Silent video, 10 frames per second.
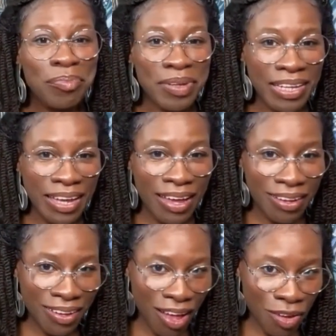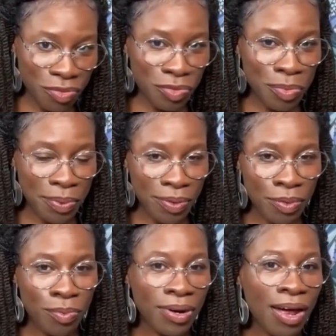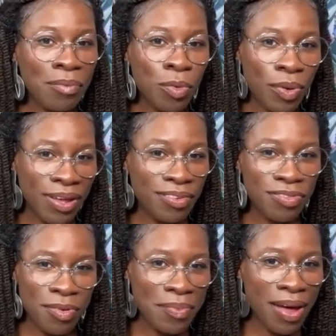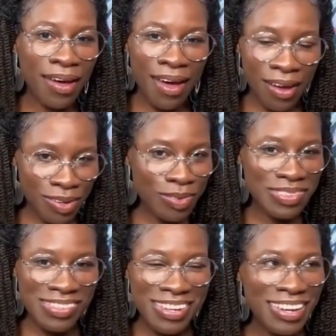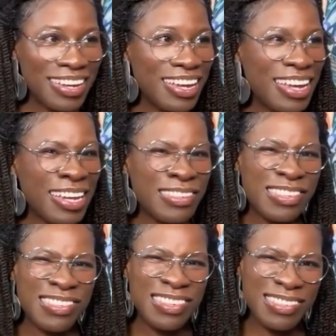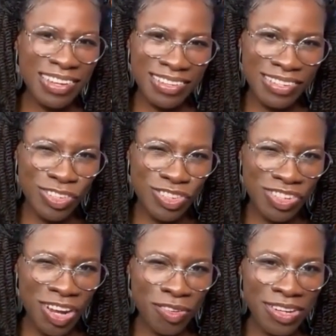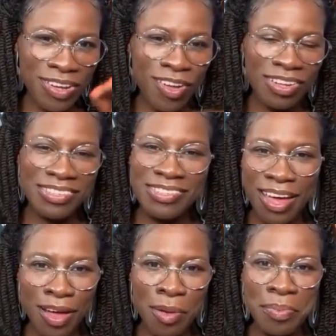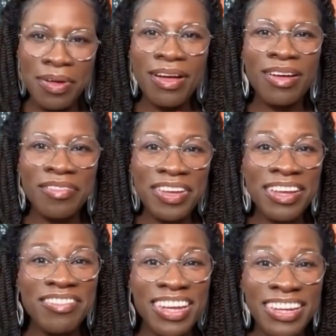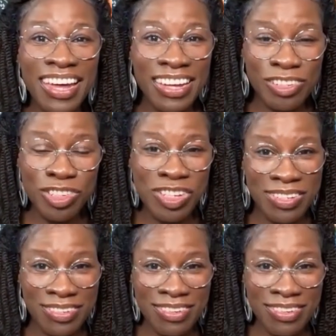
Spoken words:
being comfortable when I'm away from my house. It just is like the cherry on top of a vacation.